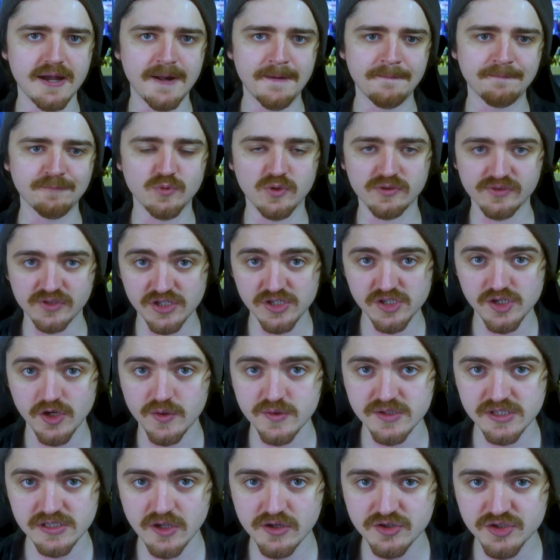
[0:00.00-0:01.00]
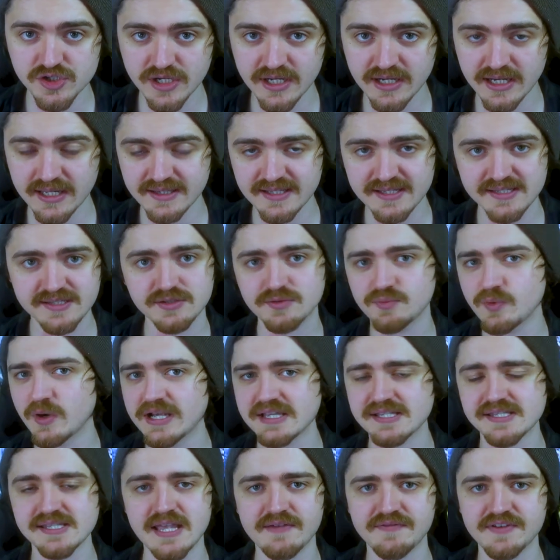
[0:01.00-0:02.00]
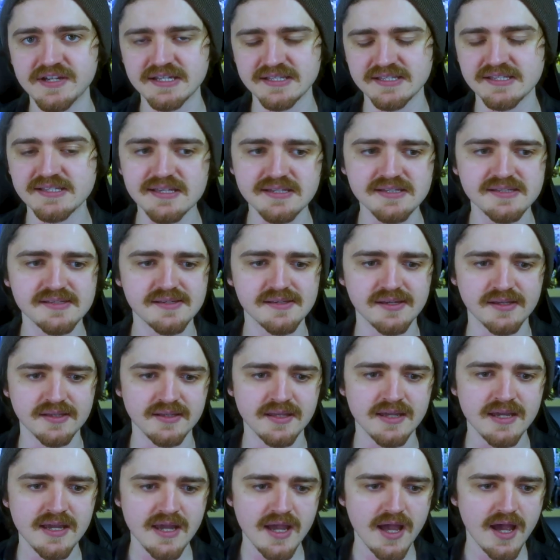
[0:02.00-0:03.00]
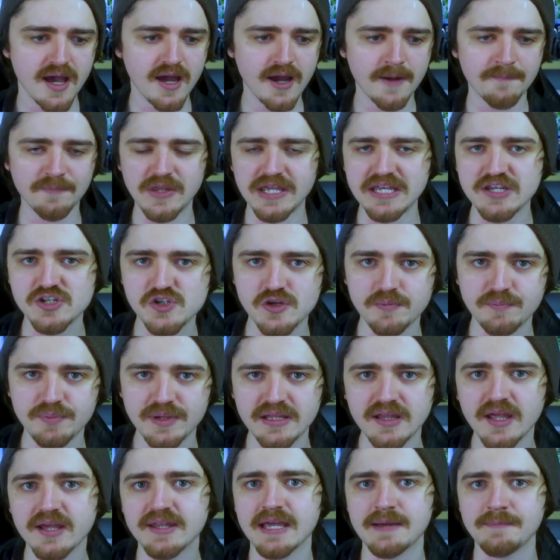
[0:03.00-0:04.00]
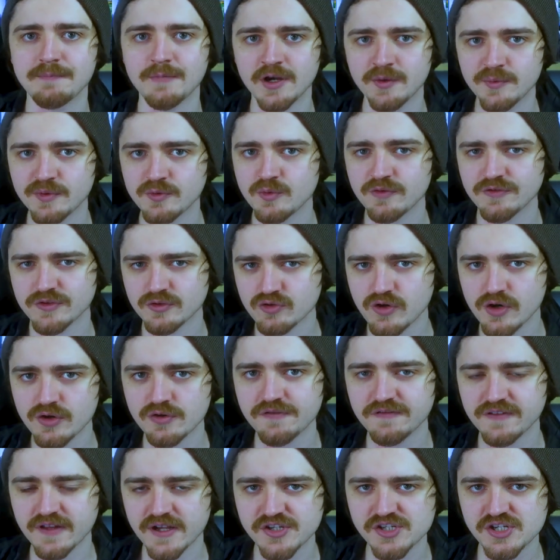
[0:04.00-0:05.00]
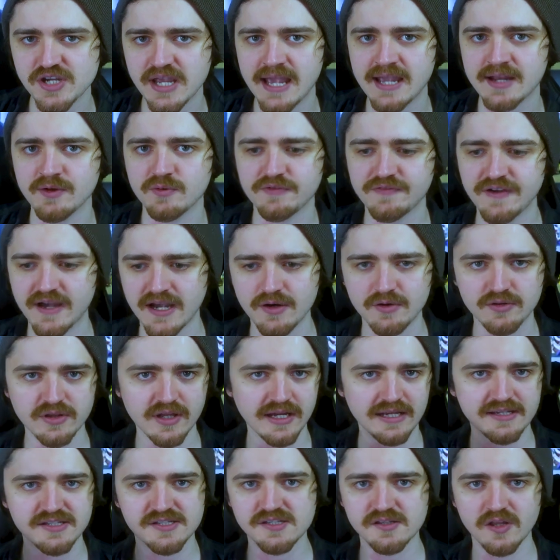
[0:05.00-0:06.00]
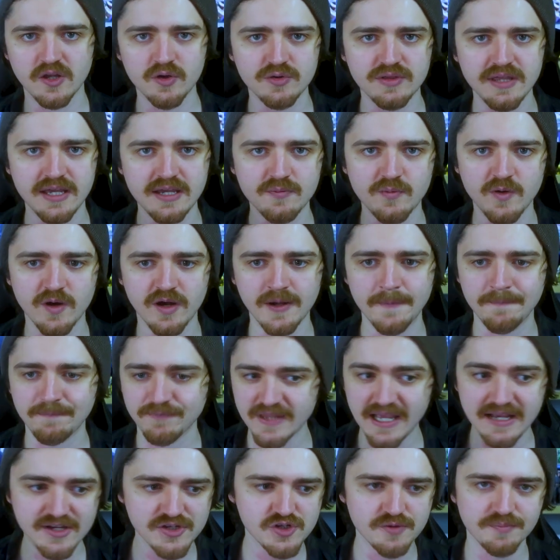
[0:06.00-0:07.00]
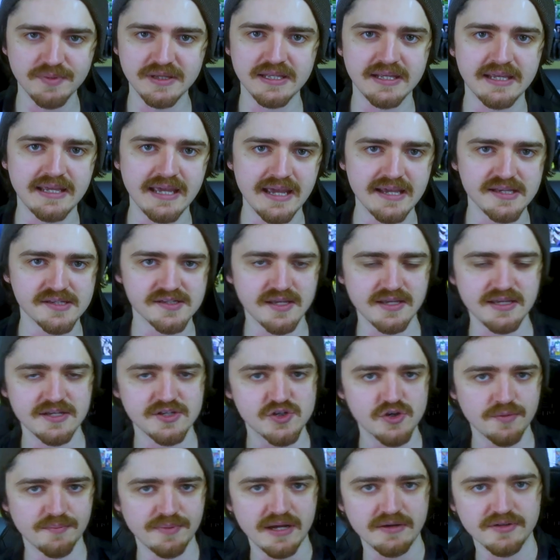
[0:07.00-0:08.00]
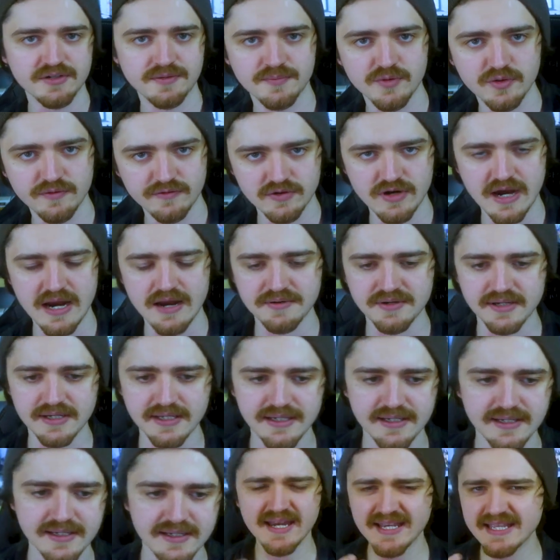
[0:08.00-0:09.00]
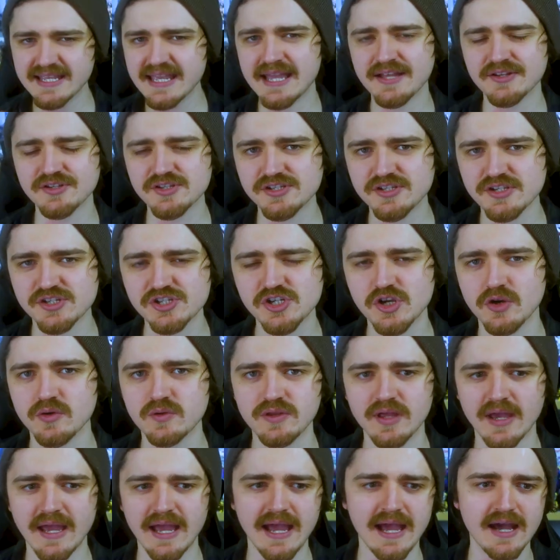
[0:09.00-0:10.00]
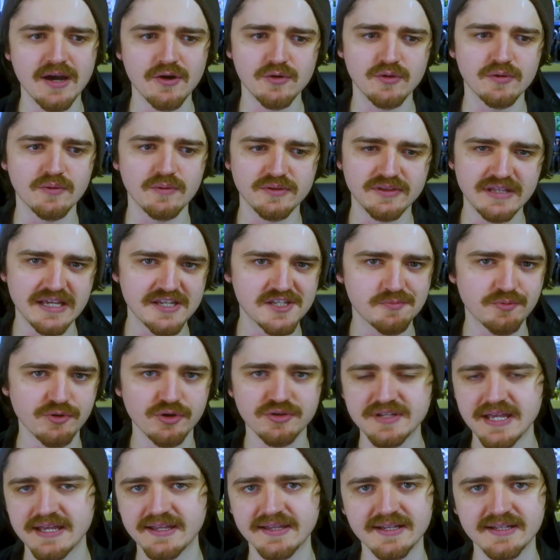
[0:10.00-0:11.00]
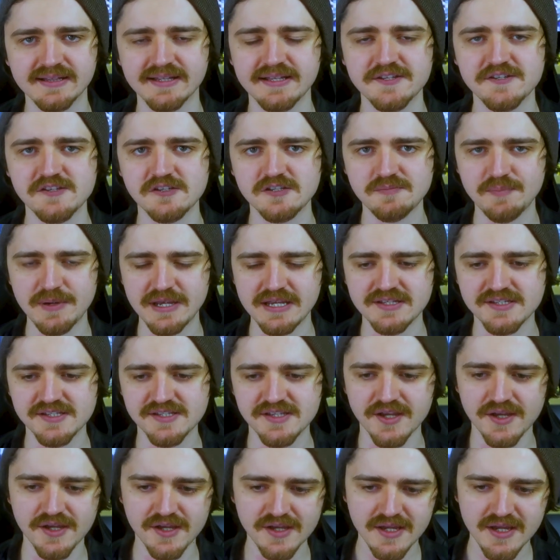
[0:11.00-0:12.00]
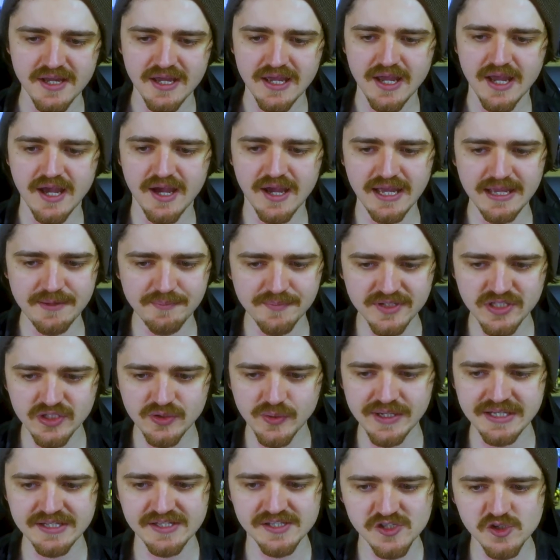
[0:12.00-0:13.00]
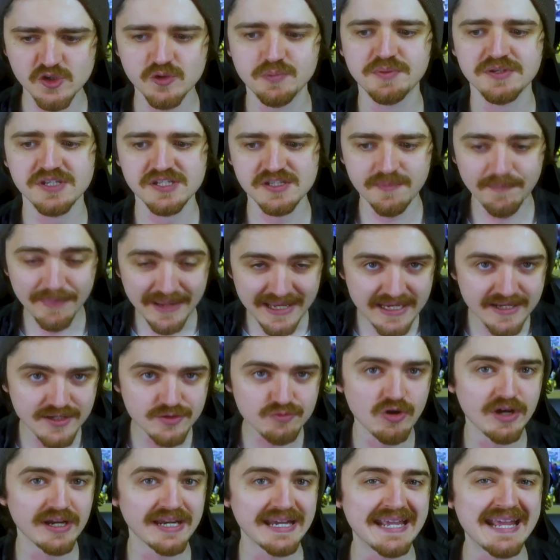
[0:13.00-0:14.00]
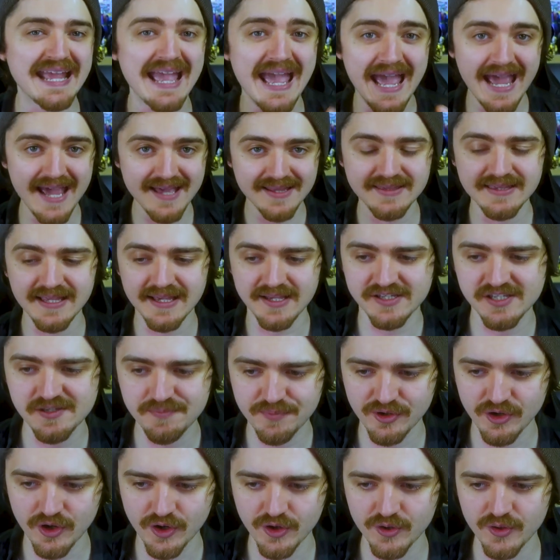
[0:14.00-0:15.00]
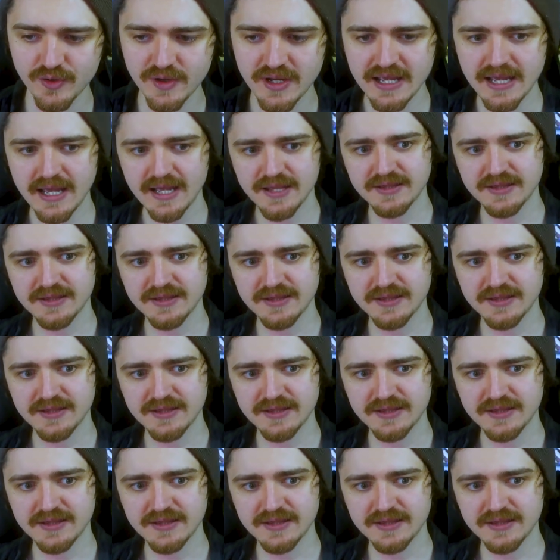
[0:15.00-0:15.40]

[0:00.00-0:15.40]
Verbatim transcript: um, with the show's logic, and this is why it's never consistent, um, he should be like that moment with the Royal Flush Gang with how like slow they were. That should be the case. He should be able to move around it. And again, just to show that how Despero technically is a speedster, uh, in between super speed running at Despero,